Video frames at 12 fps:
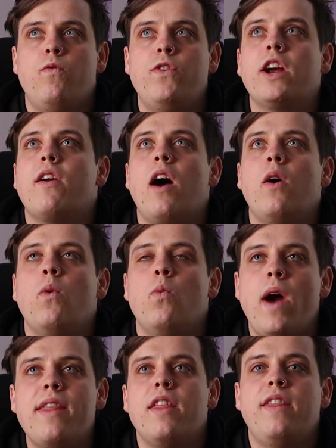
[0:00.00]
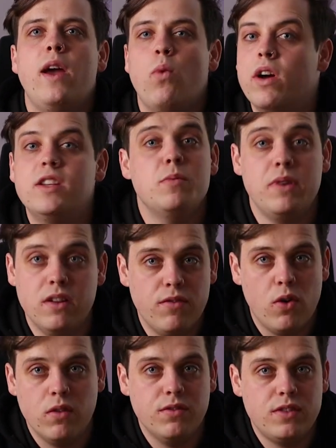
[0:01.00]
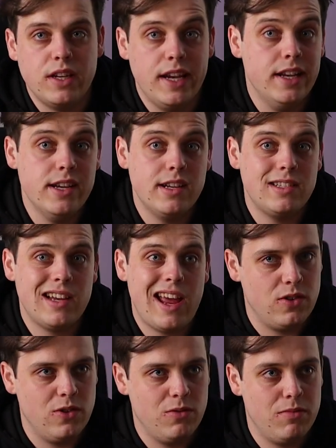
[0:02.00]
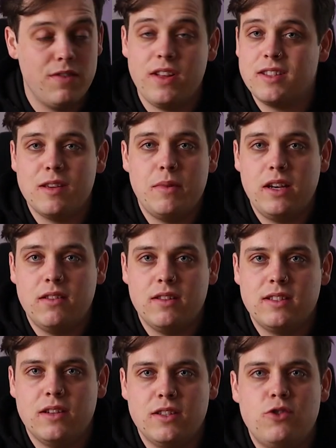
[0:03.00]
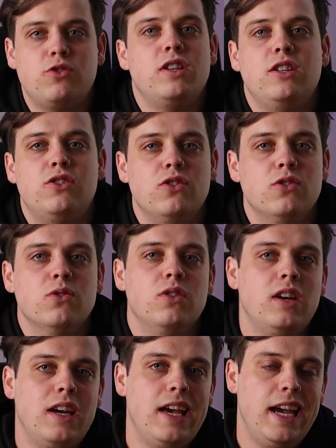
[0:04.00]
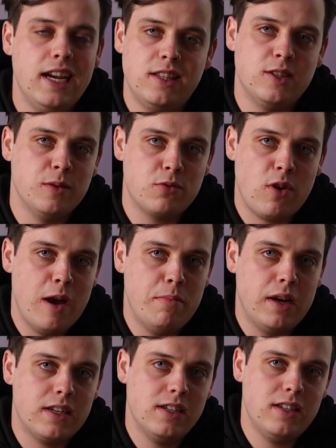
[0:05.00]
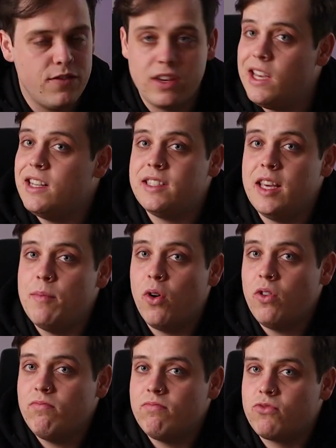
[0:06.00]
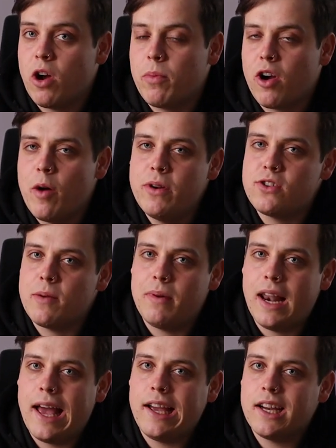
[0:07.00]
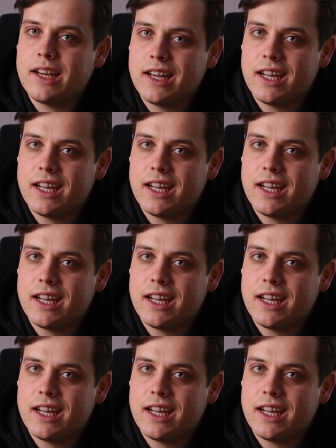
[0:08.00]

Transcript: figure out whether they want to be involved in it. So if that's something that sounds interesting to you, hit the subscribe button. If you're keen to see more, drop a comment, drop a like.